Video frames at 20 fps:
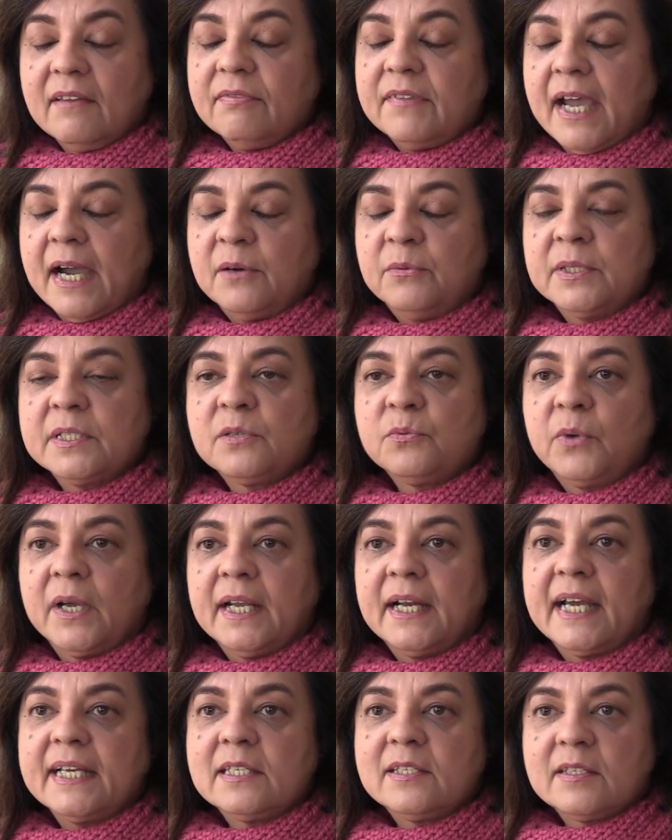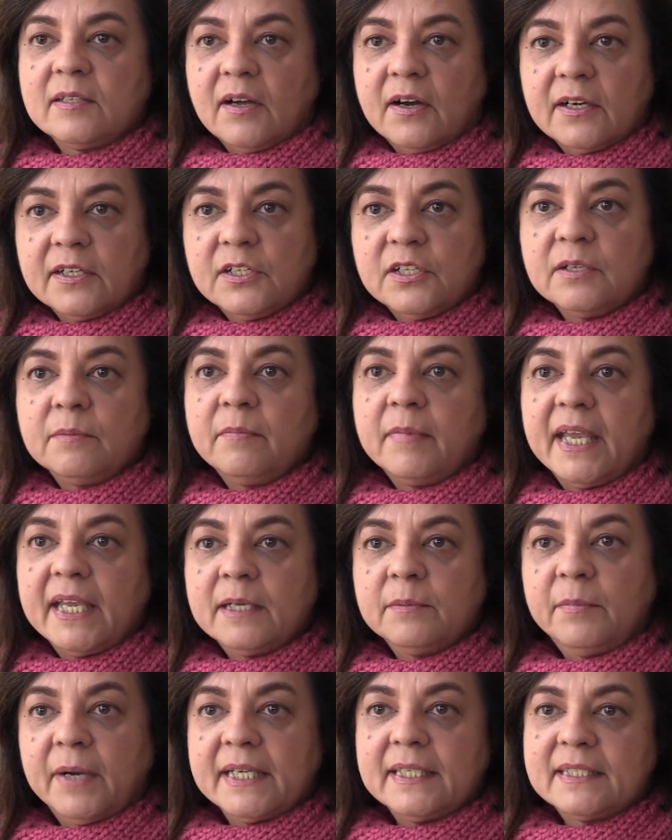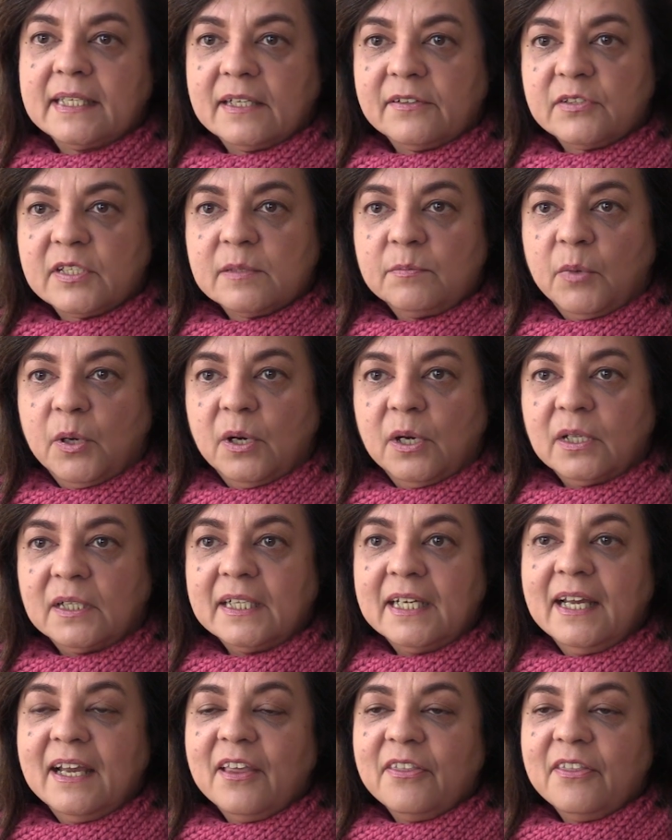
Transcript: That was when I started to make myself small.